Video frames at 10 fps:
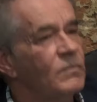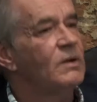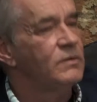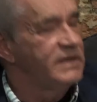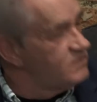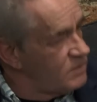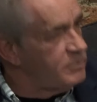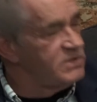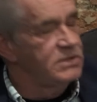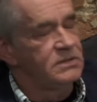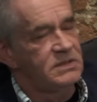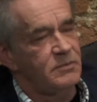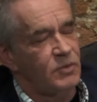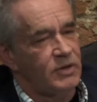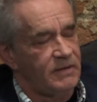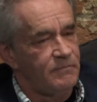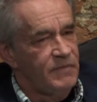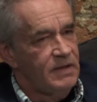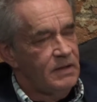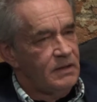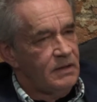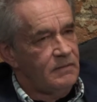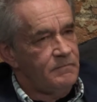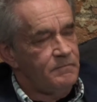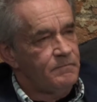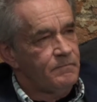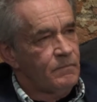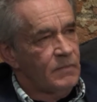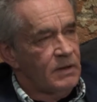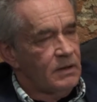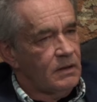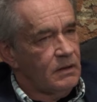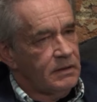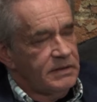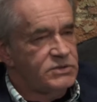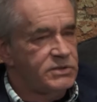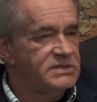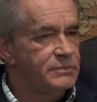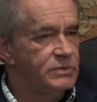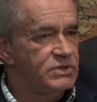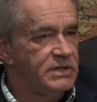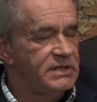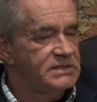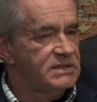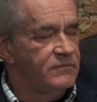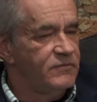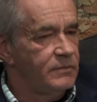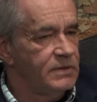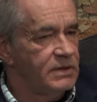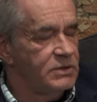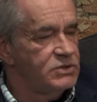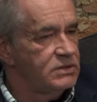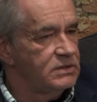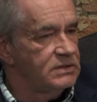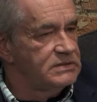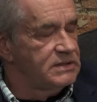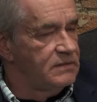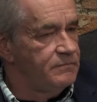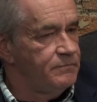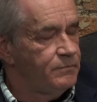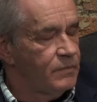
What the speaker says: Well, thanks for the opportunity, Maria. I guess Transport Genie has come from the notion that